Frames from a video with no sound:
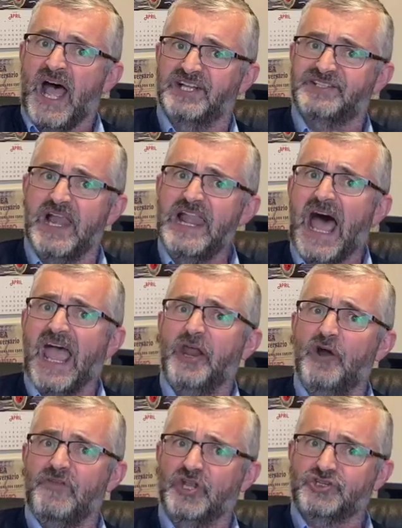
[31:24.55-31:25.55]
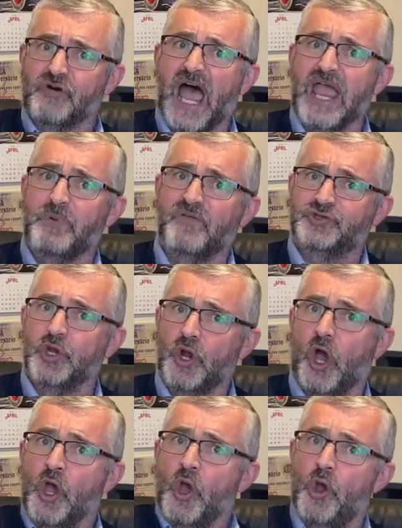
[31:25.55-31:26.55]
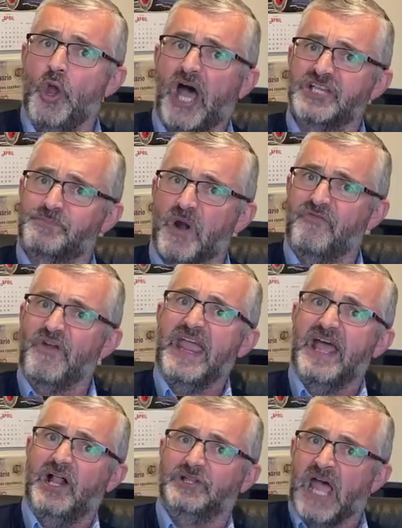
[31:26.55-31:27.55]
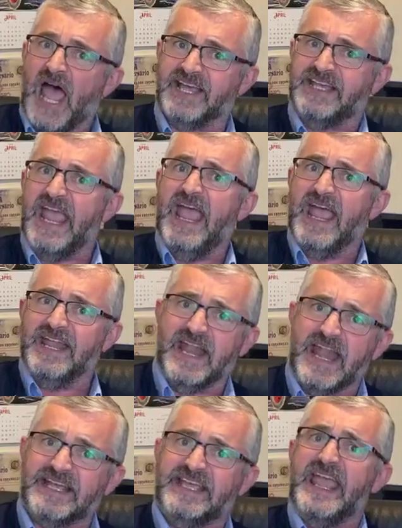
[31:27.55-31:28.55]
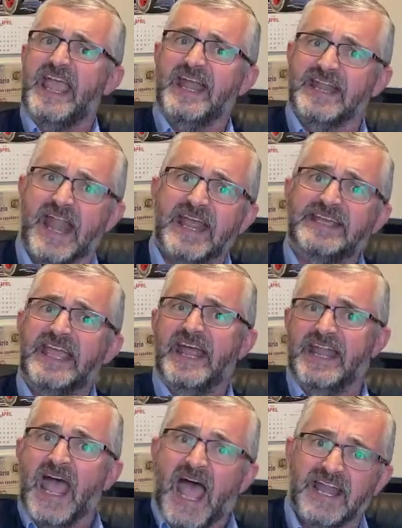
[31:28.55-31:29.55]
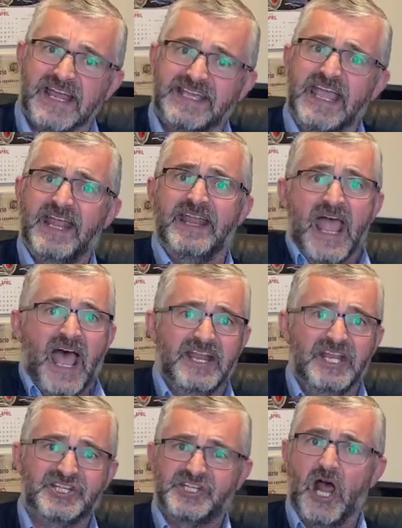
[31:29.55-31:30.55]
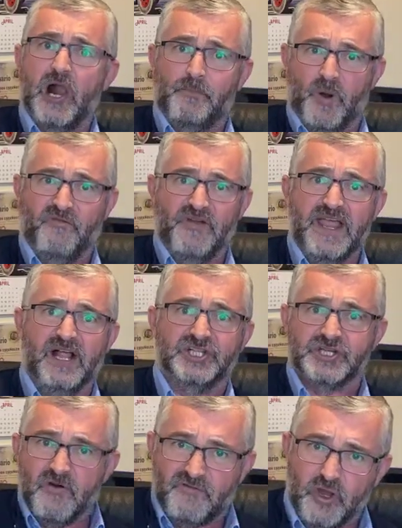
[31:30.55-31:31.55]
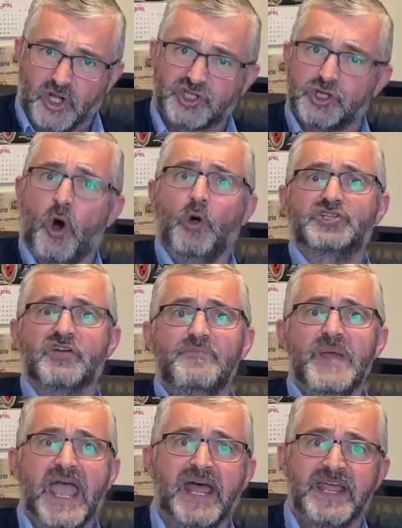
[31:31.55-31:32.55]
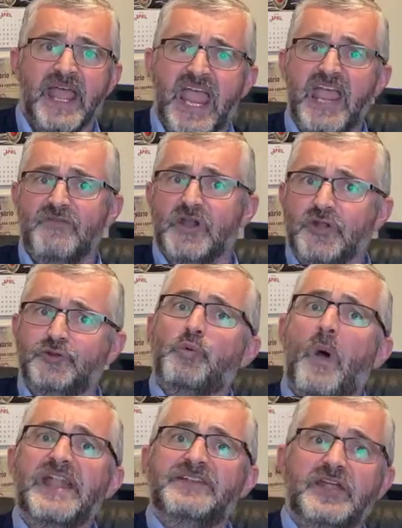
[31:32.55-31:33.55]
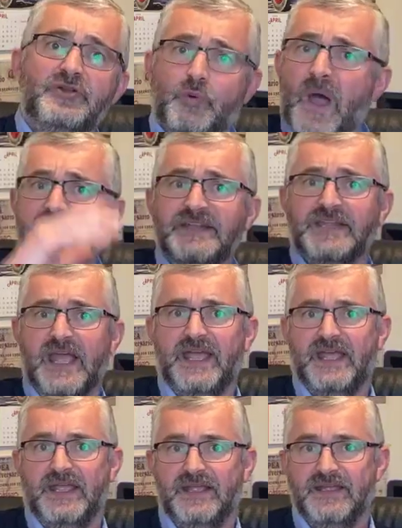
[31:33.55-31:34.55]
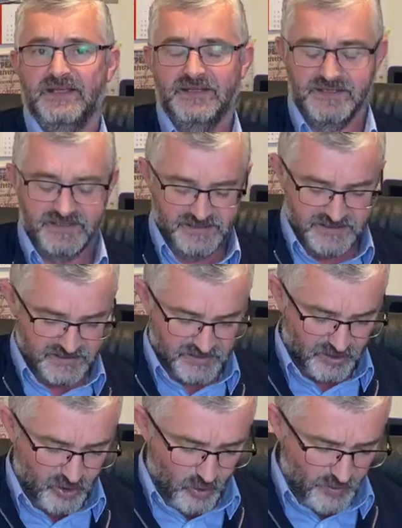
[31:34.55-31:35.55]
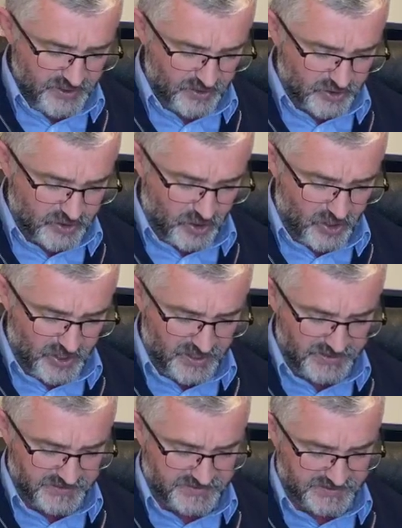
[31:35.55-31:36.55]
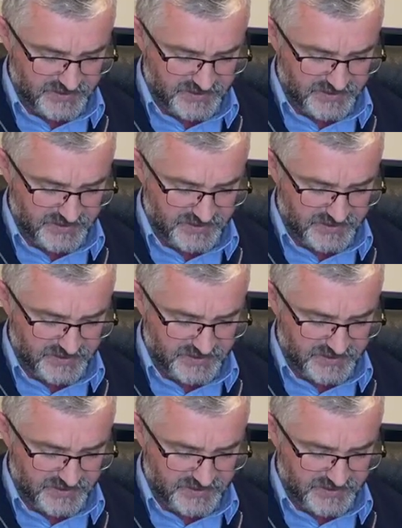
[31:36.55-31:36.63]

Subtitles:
as a lion of the tribe of Judah, who has prevailed again and again and again and again. And he still prevails for the souls of men, even in 2020. Glory to God.